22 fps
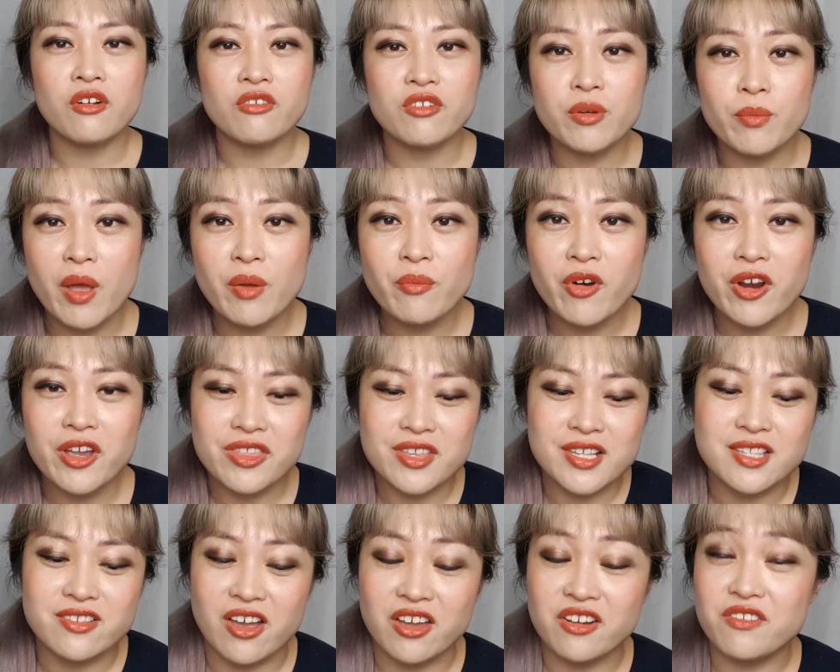Remember at
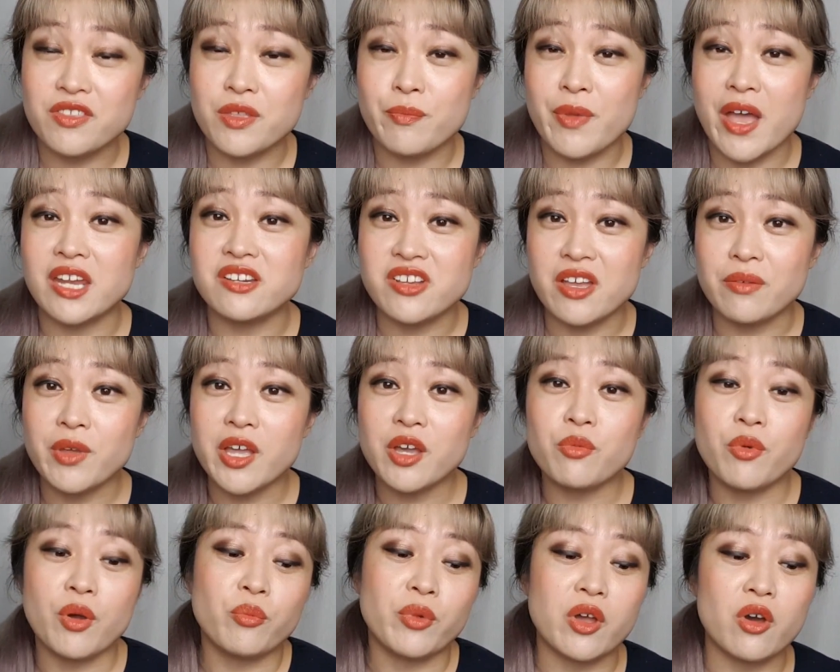the start of the
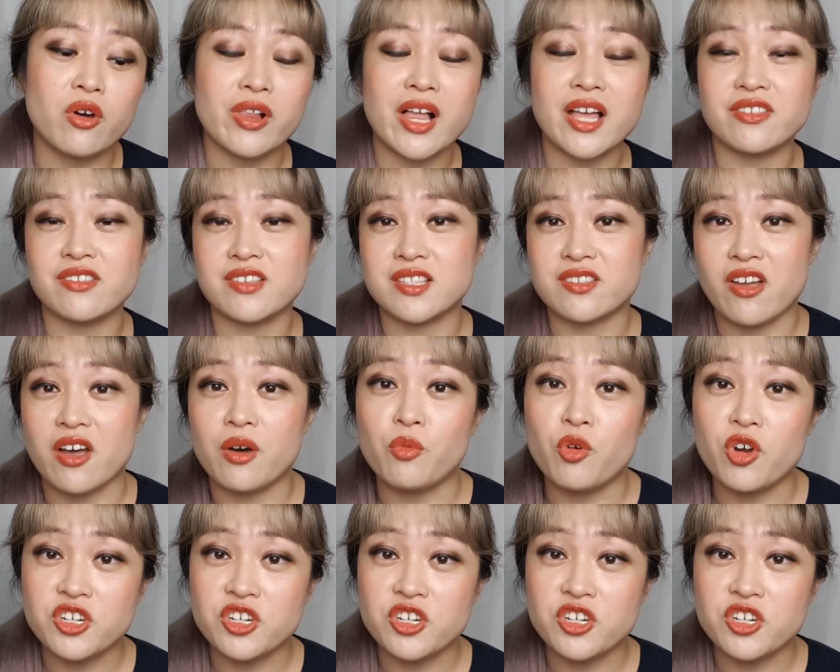pandemic when we all had to start